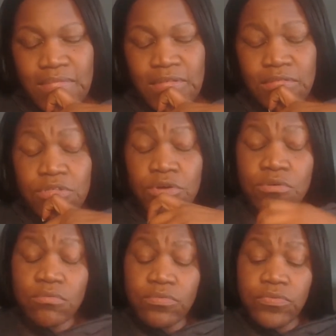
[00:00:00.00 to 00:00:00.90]

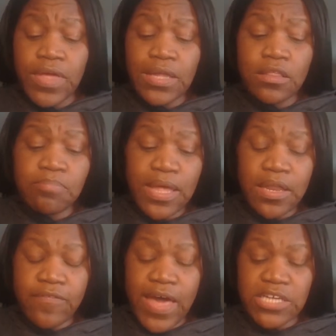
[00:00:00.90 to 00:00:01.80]
So take the plan
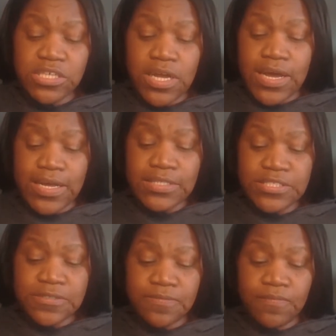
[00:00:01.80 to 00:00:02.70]
of action,
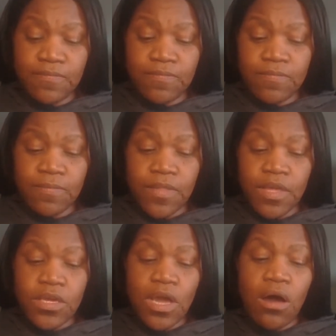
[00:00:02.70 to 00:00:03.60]
guys.
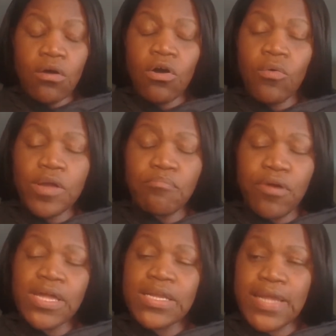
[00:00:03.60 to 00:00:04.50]
Y'all go and
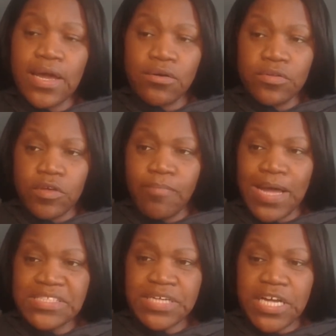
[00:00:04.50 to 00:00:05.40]
break it down into
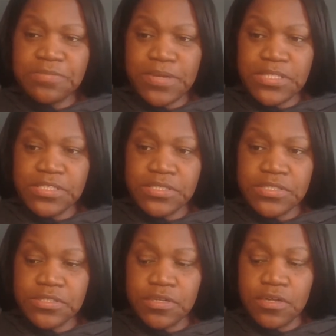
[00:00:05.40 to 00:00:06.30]
bite-sized
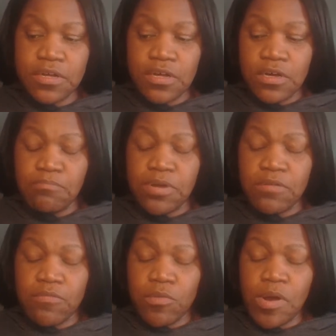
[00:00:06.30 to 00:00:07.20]
pieces.
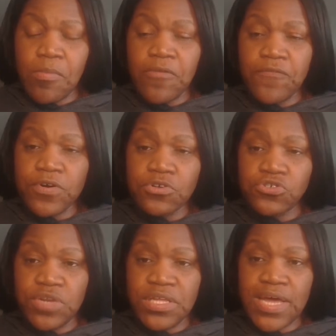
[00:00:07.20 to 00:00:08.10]
But remember, first,
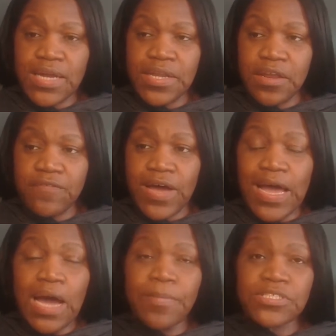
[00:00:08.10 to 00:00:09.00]
you need to identify
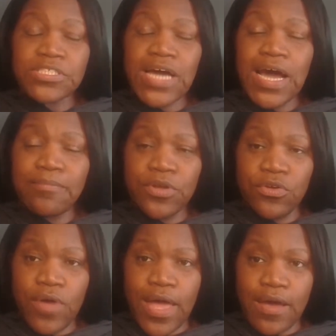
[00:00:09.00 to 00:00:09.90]
how much time do
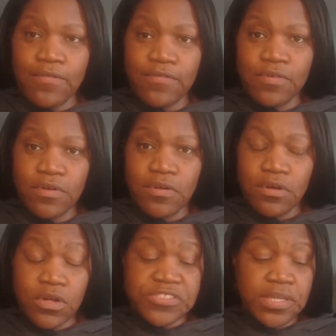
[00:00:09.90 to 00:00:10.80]
you have.
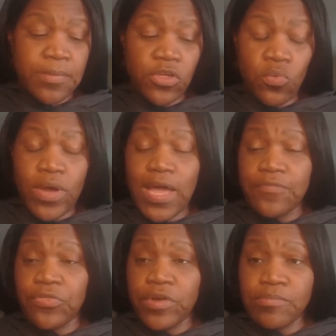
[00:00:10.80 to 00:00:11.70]
Because some of you will
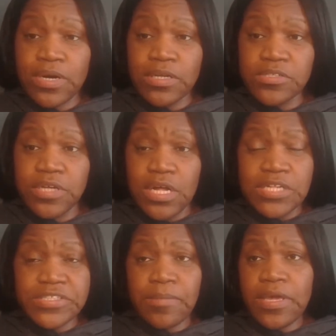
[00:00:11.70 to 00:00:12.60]
have 3 months,
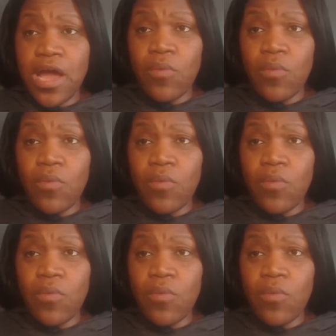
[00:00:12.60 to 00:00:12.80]
some of y'all